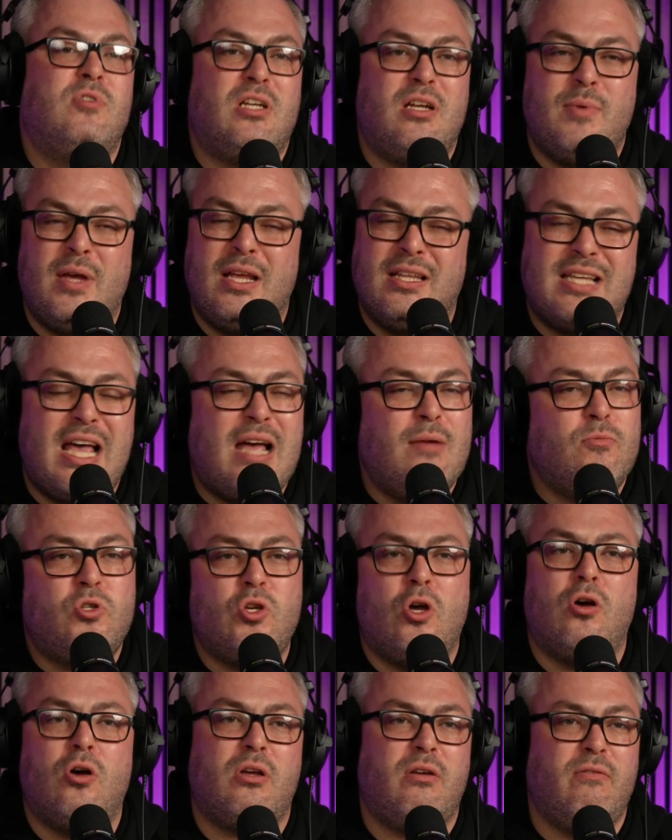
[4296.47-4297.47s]
And it means I'm
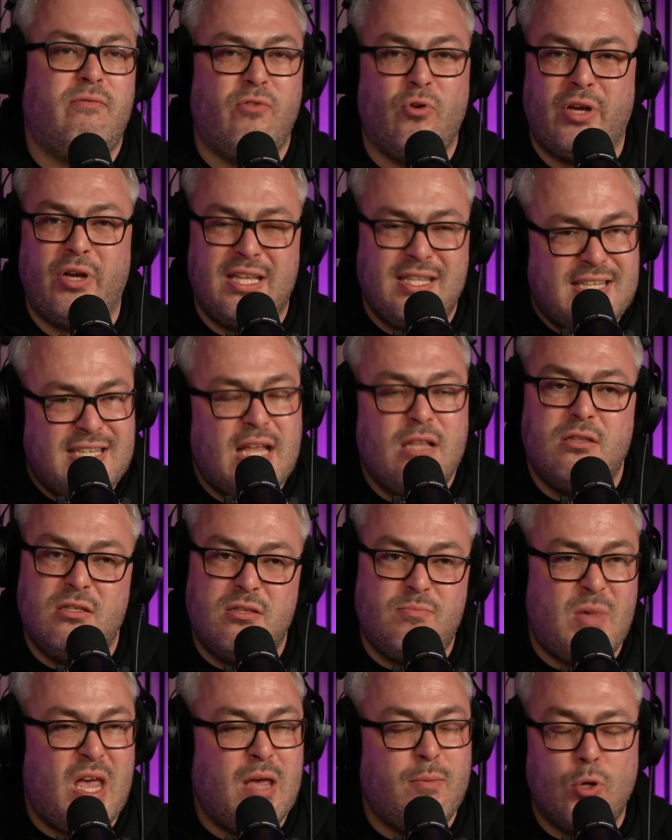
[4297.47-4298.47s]
talking fucking
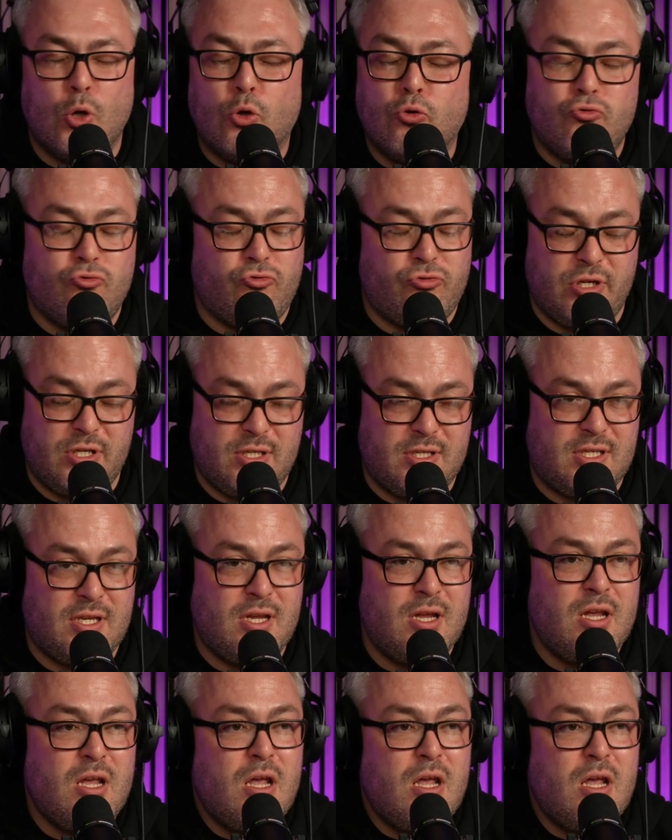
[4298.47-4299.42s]
tens, maybe hundreds